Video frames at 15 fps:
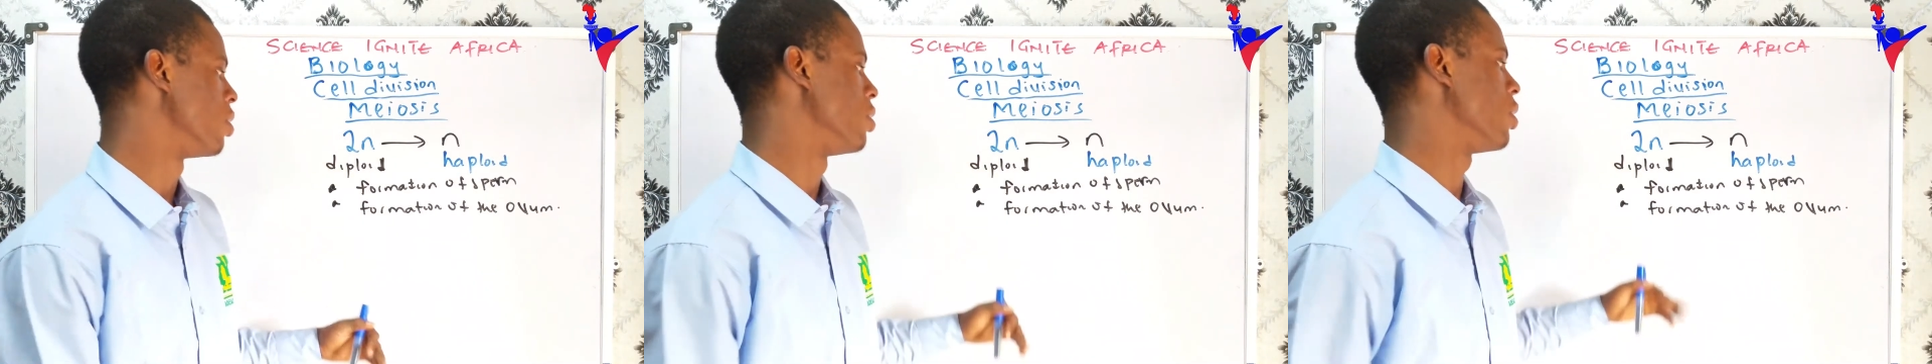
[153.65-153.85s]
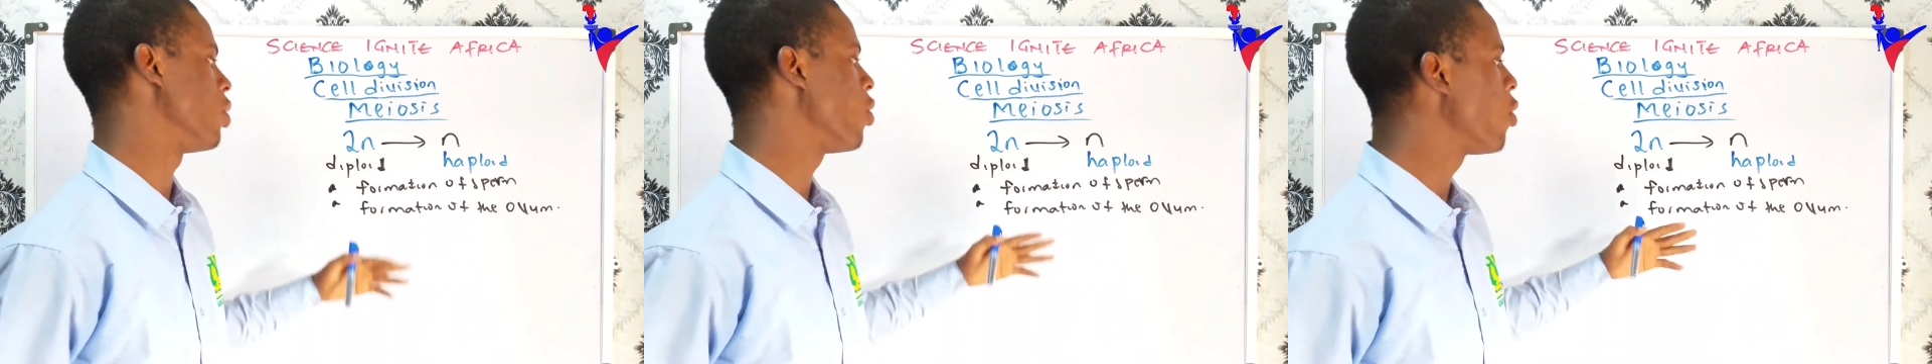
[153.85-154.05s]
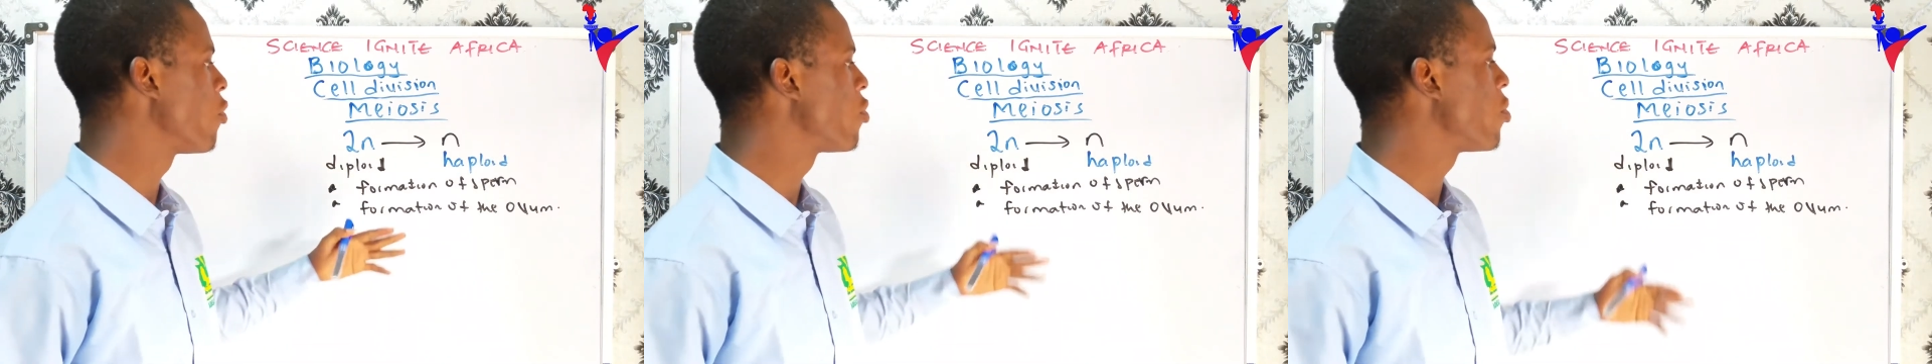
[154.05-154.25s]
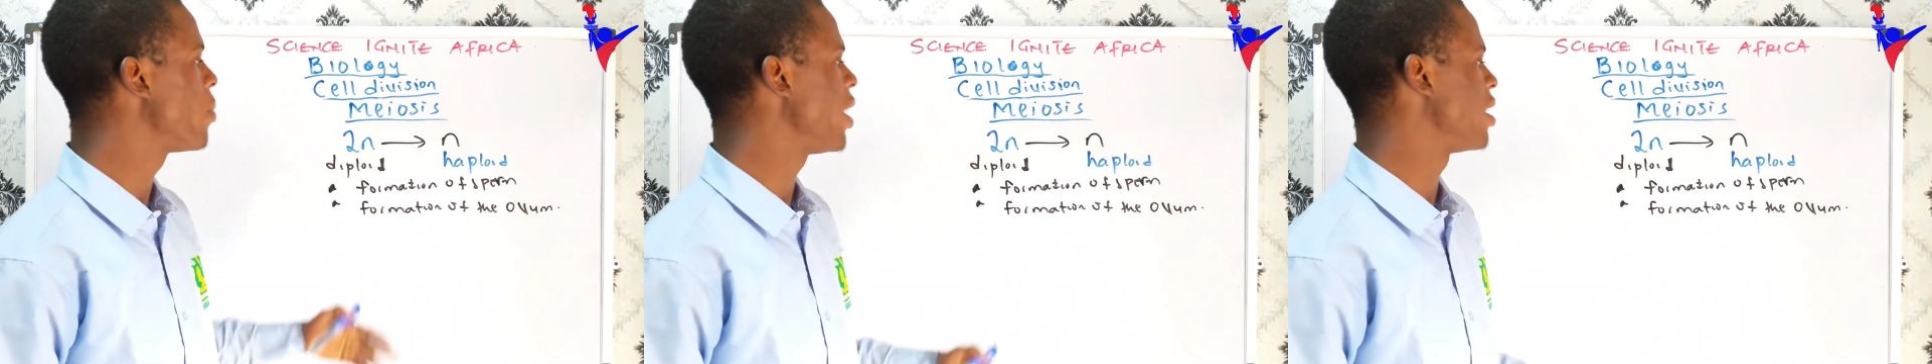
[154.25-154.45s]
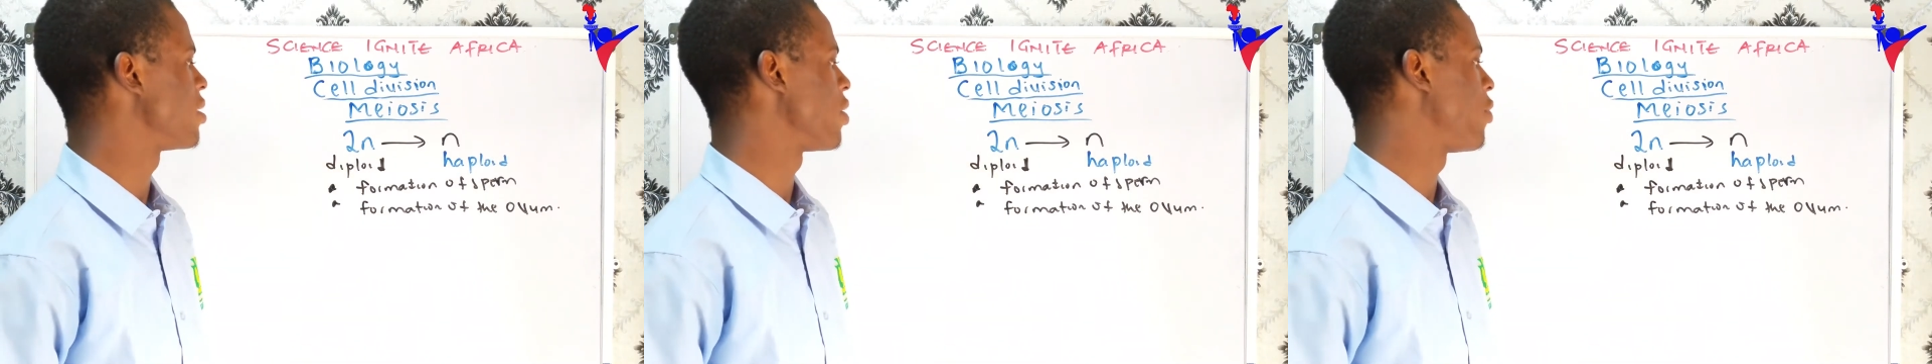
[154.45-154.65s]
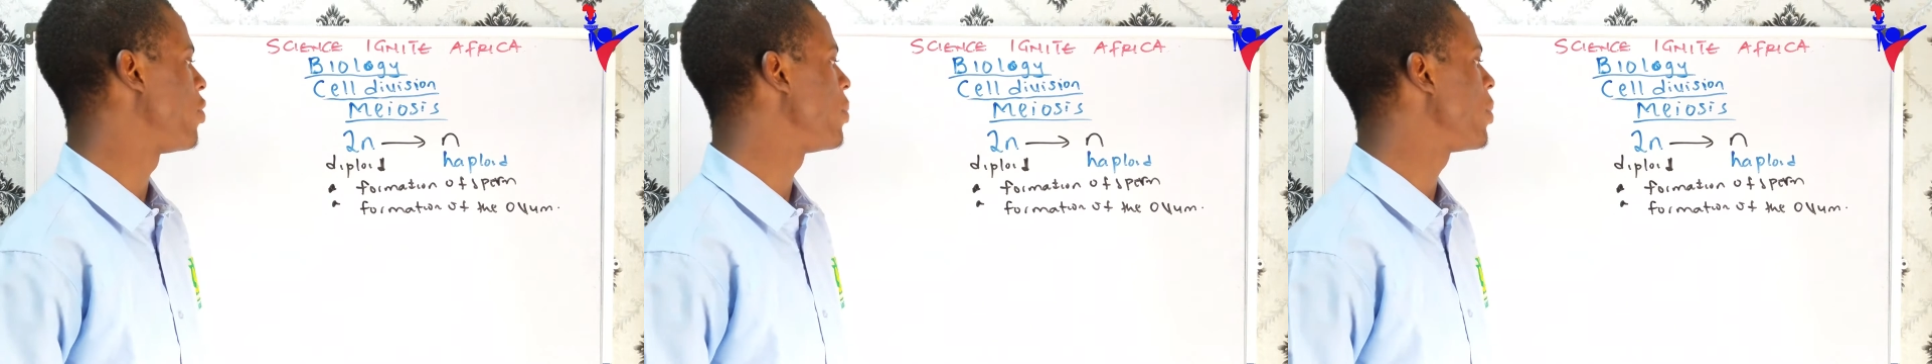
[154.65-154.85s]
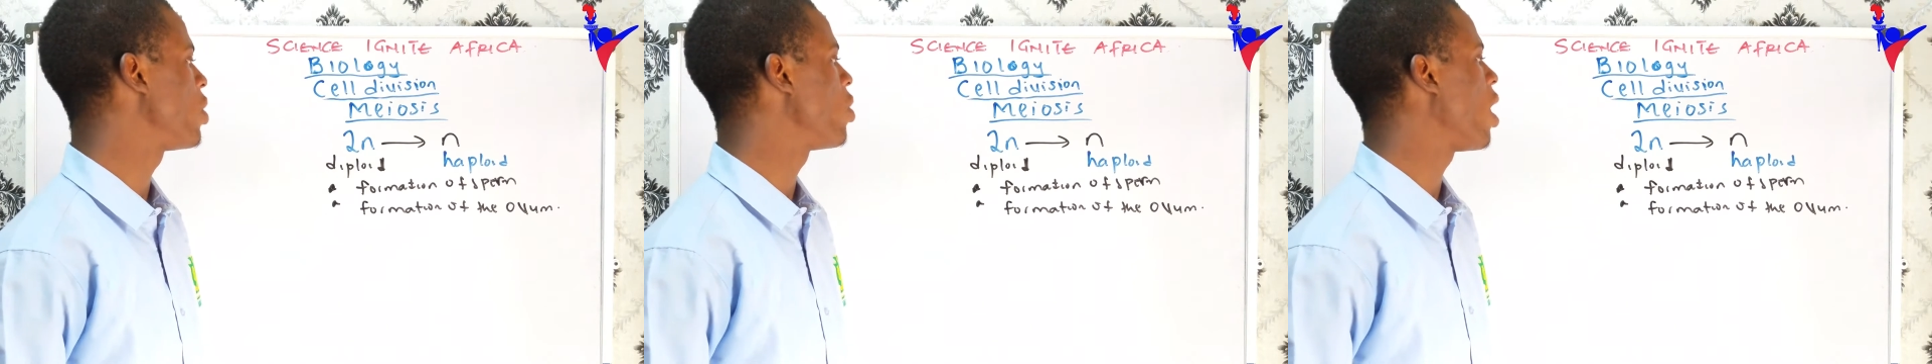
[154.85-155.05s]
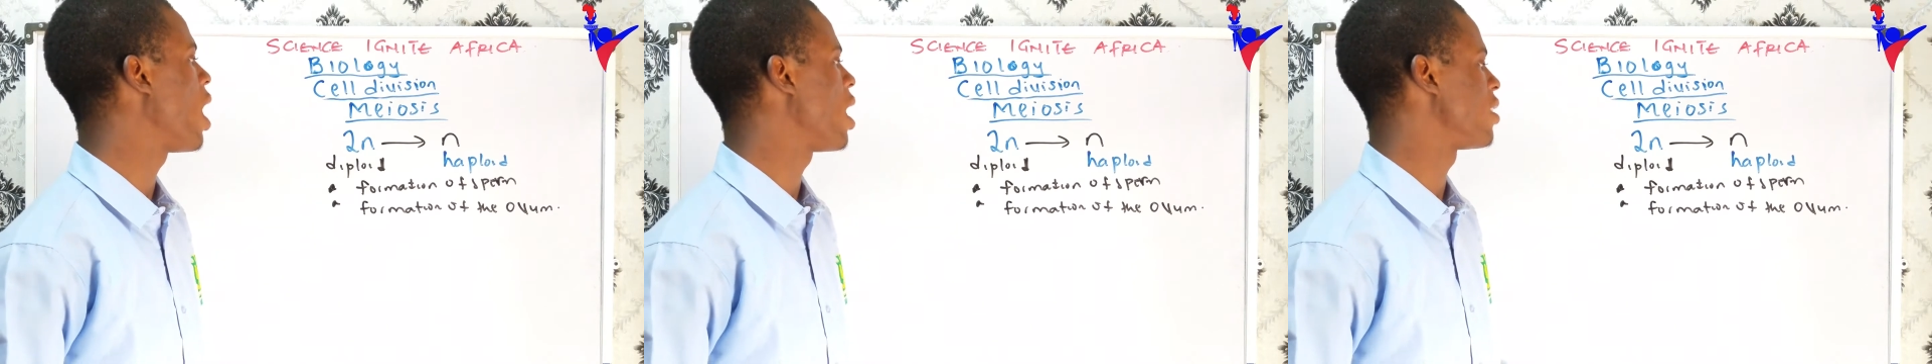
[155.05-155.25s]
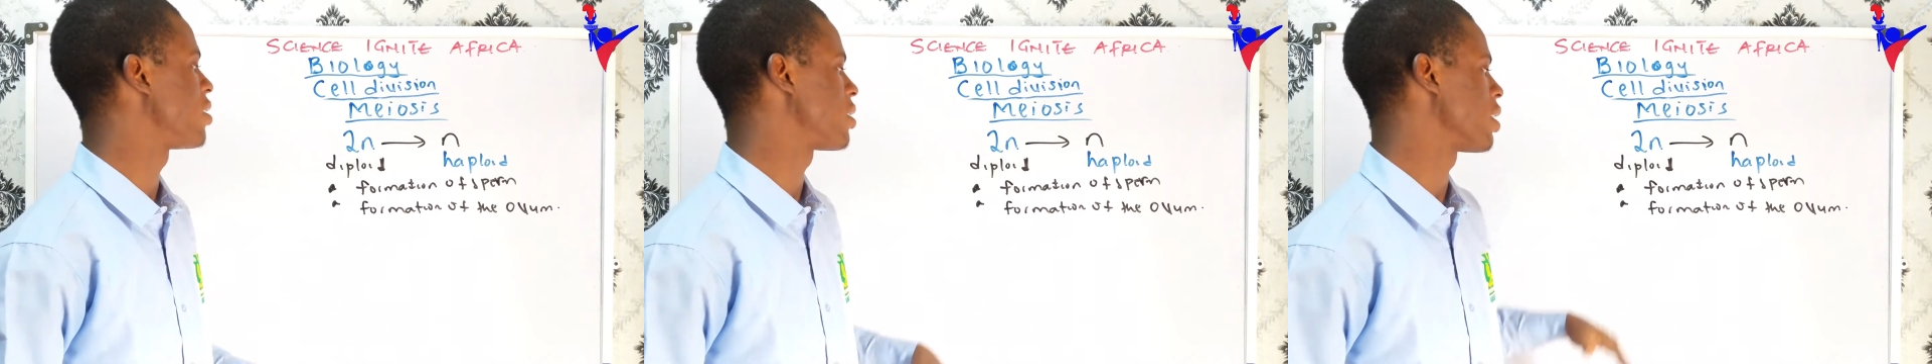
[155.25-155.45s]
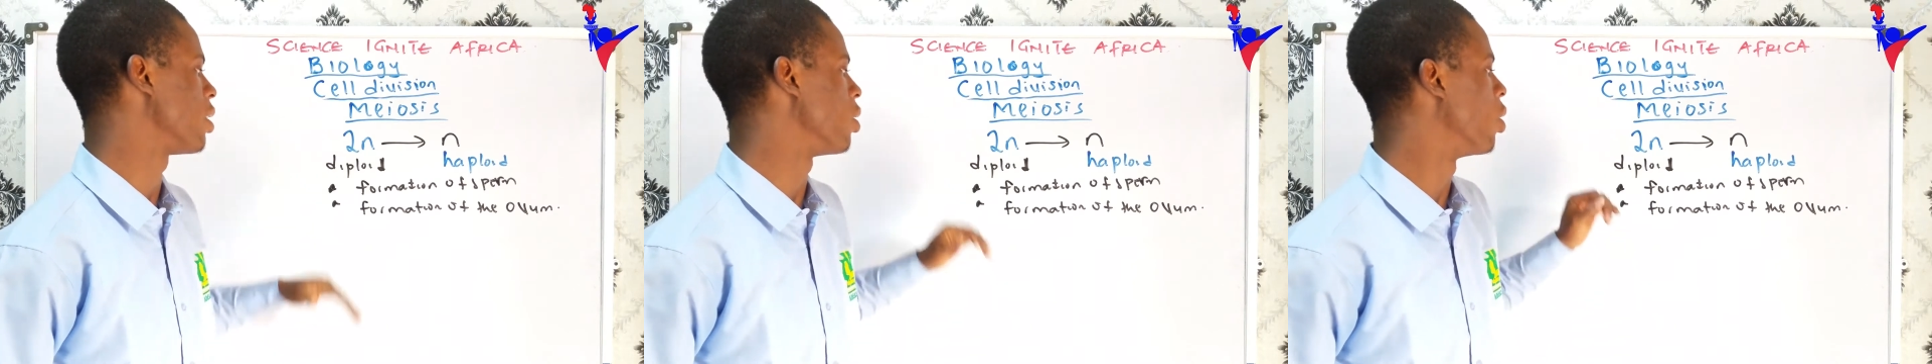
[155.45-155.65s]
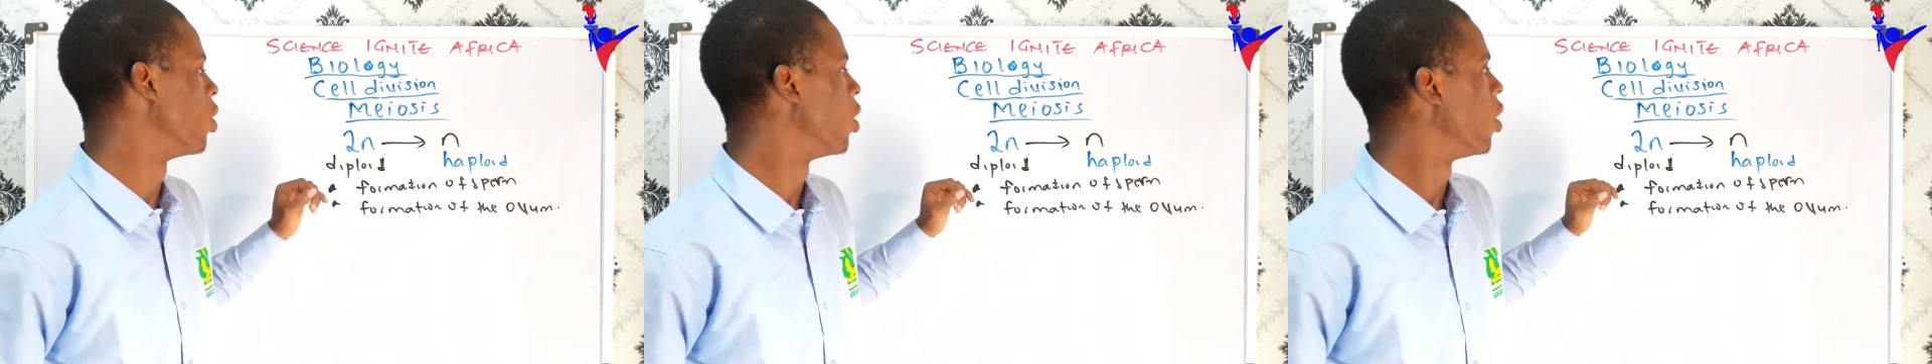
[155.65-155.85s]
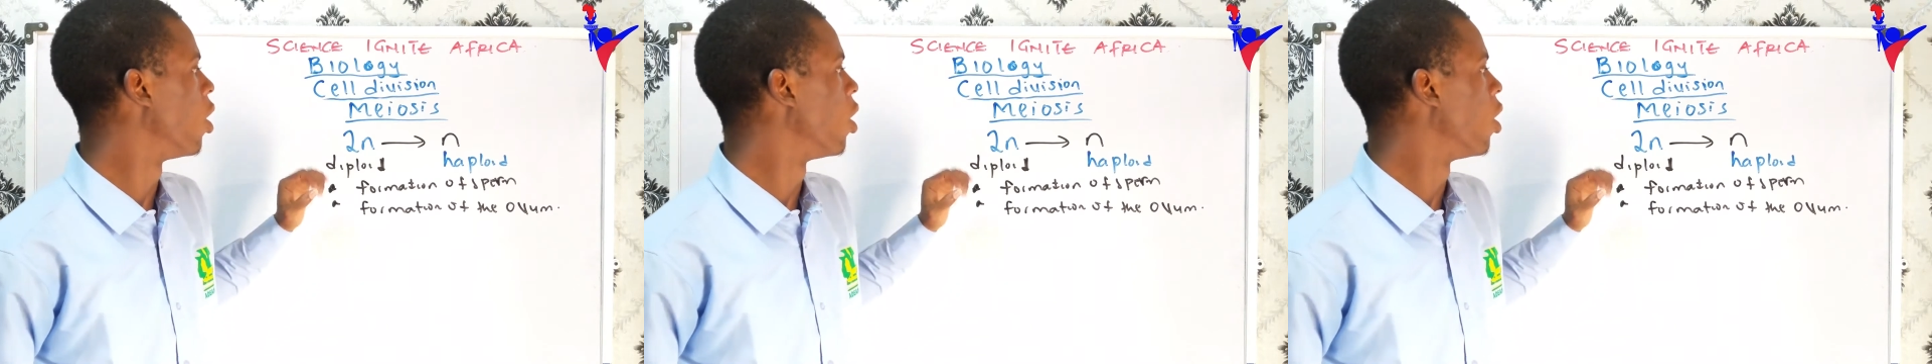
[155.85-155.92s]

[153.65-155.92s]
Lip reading: The ovum is the female egg cell.